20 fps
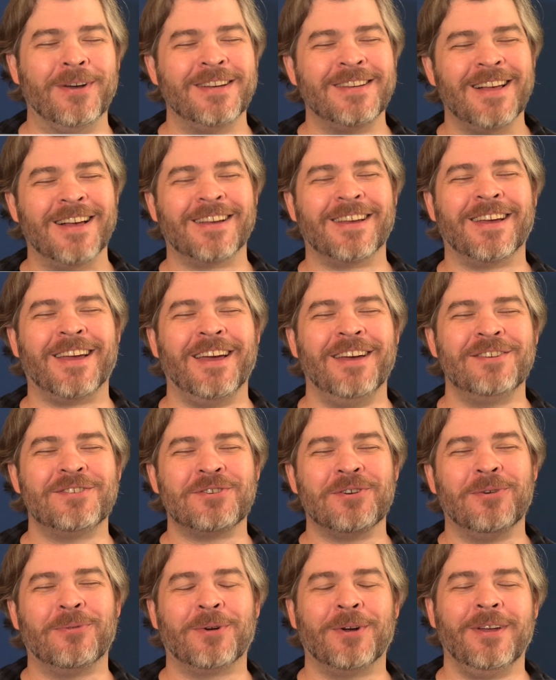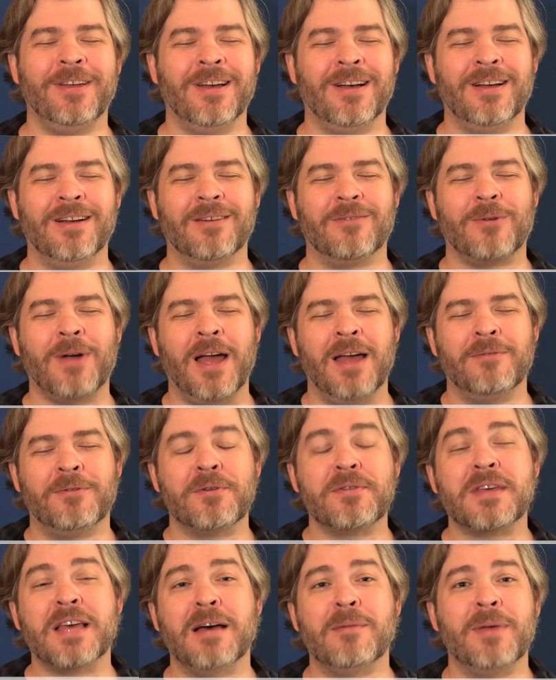and Takakesho were young
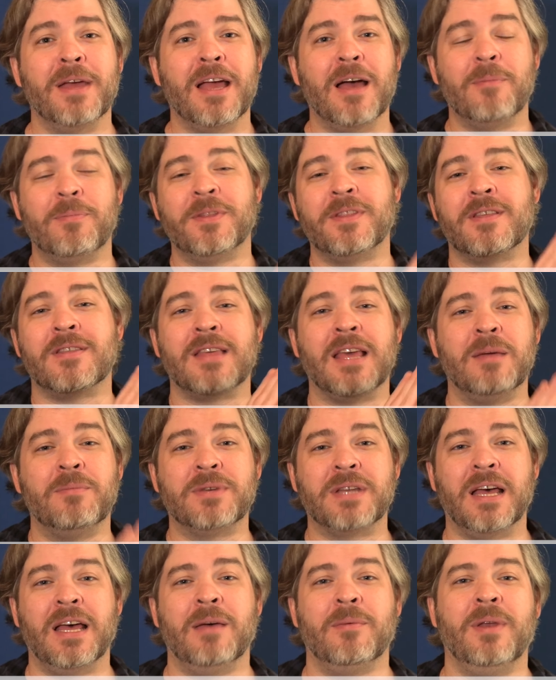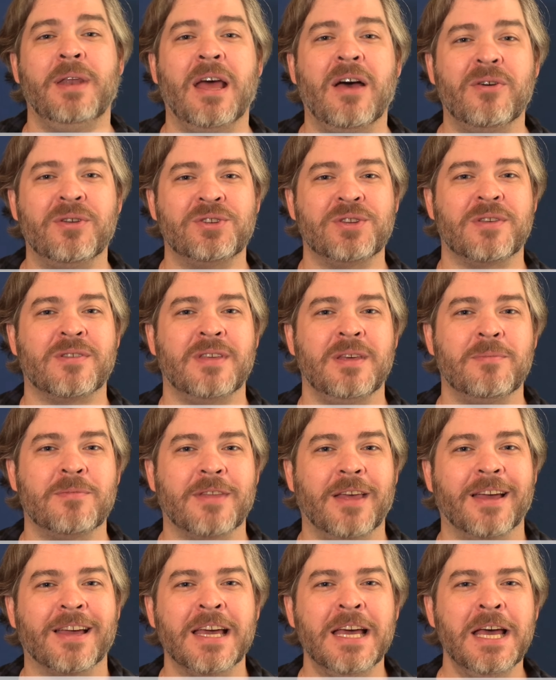rivals coming up at the same time, and now it just seems
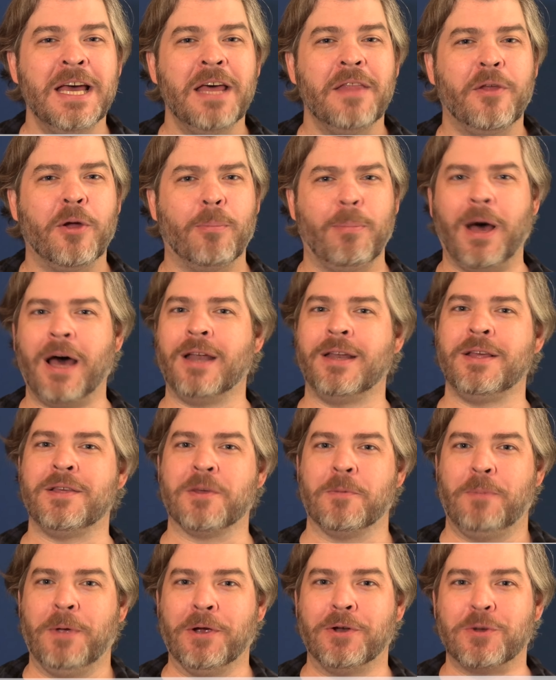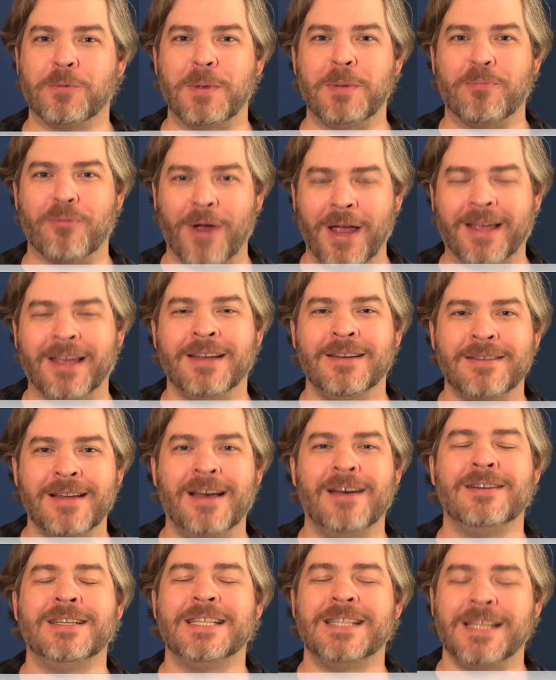like their bodies appear to be breaking
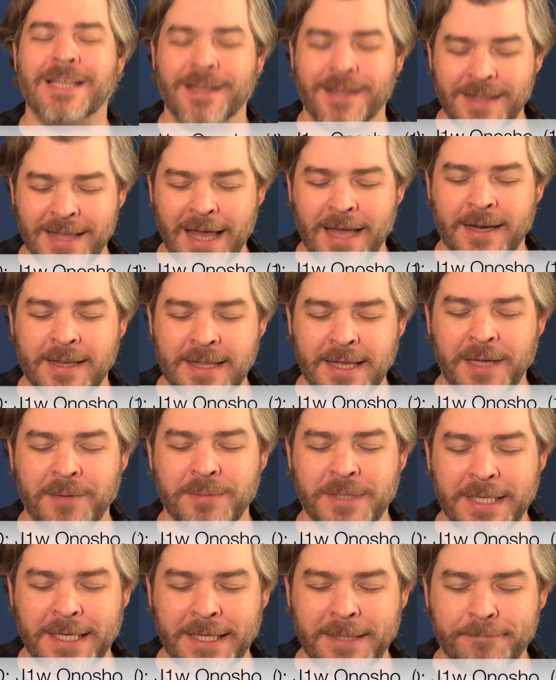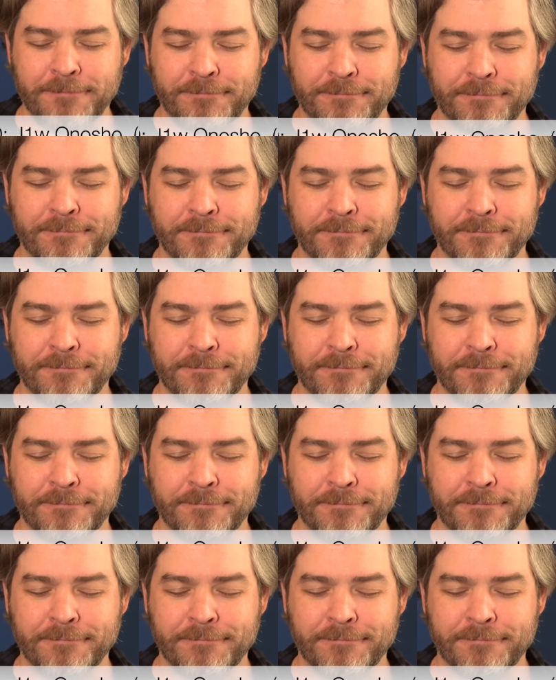down at the exact same time.